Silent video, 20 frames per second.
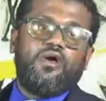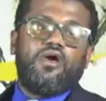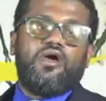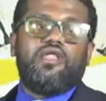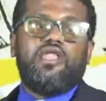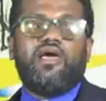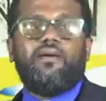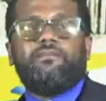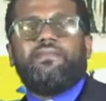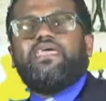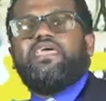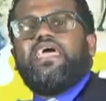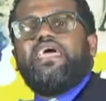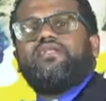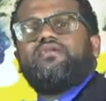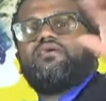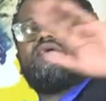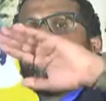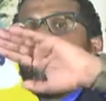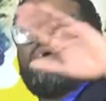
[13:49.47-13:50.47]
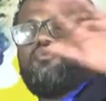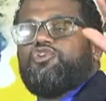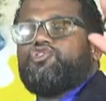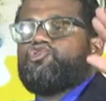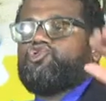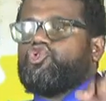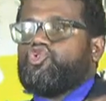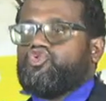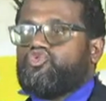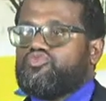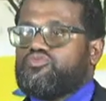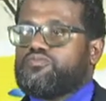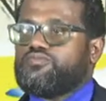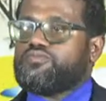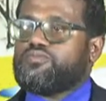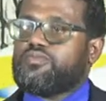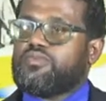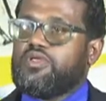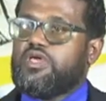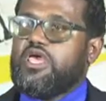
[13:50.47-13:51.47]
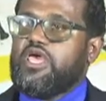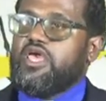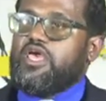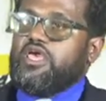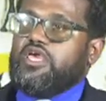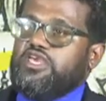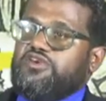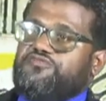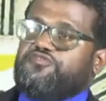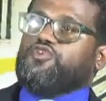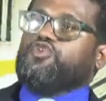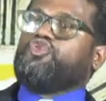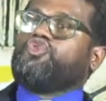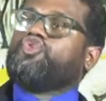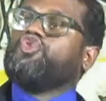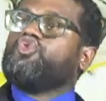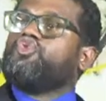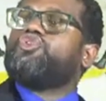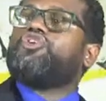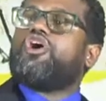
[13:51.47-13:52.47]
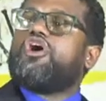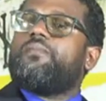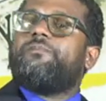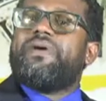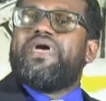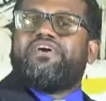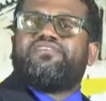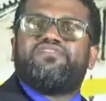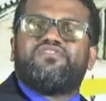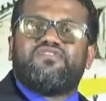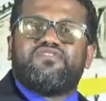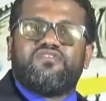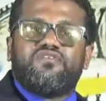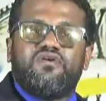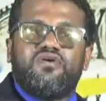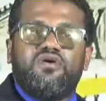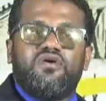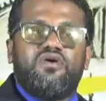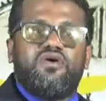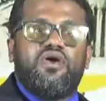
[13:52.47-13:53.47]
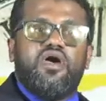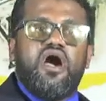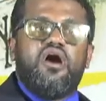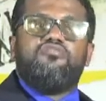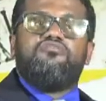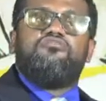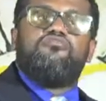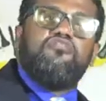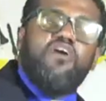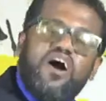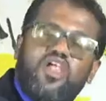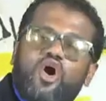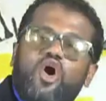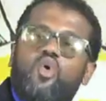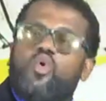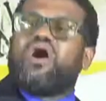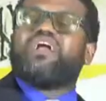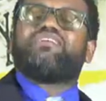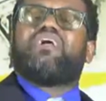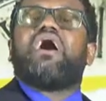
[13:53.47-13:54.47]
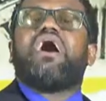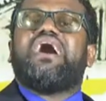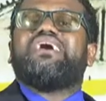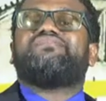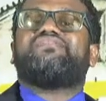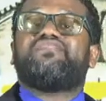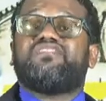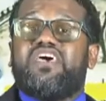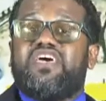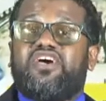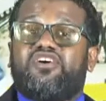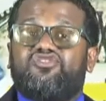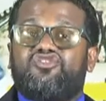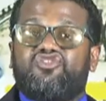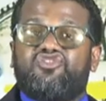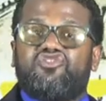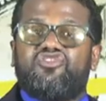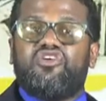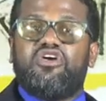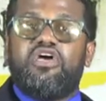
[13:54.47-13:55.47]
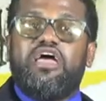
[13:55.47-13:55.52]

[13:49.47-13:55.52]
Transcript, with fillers: Let me encourage you. If you do your best, follow what God says,